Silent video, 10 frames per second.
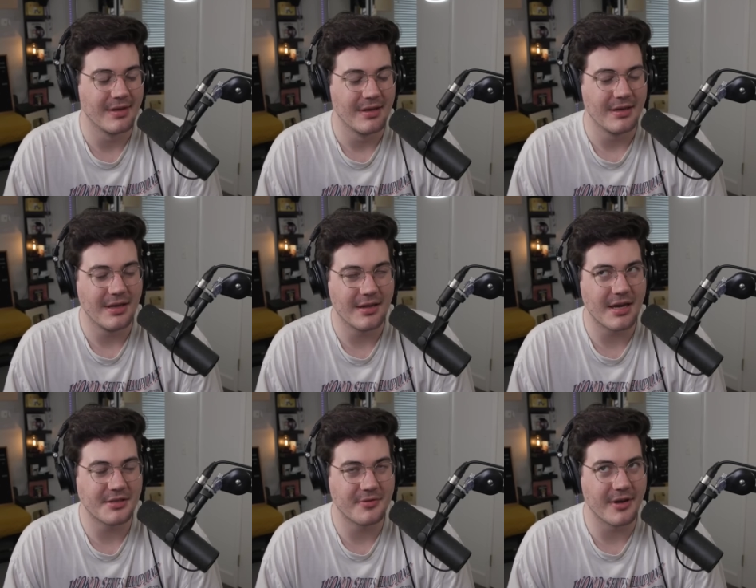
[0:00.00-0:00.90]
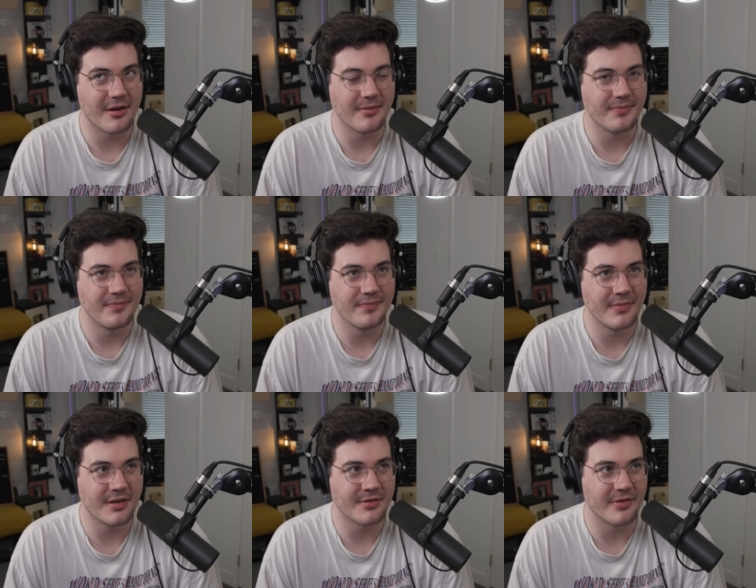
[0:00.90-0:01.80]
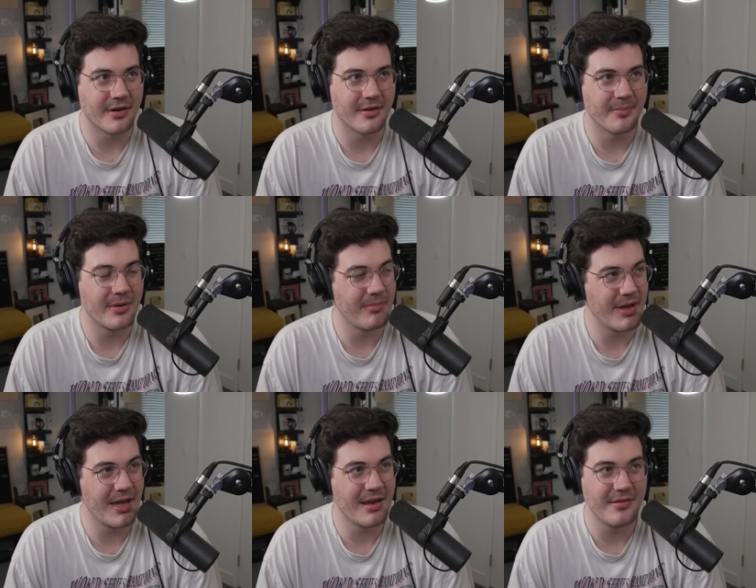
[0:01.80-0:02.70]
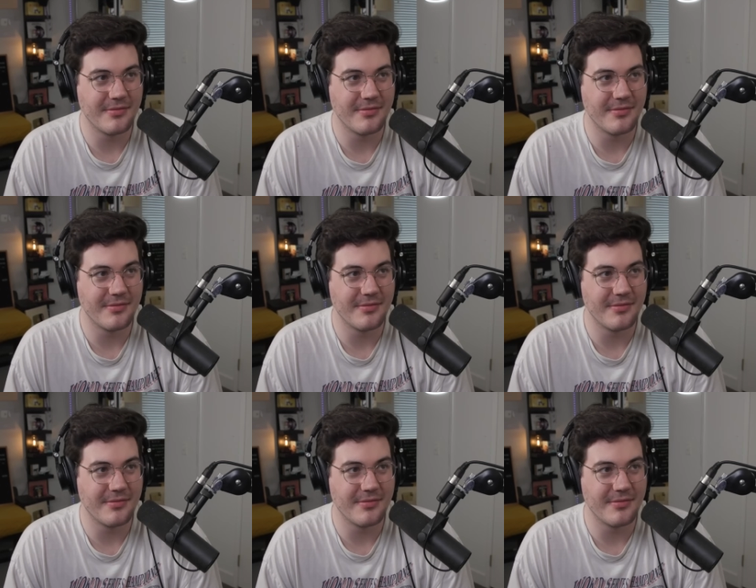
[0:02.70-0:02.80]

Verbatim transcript: Yeah, that's fair. That's fair. But man,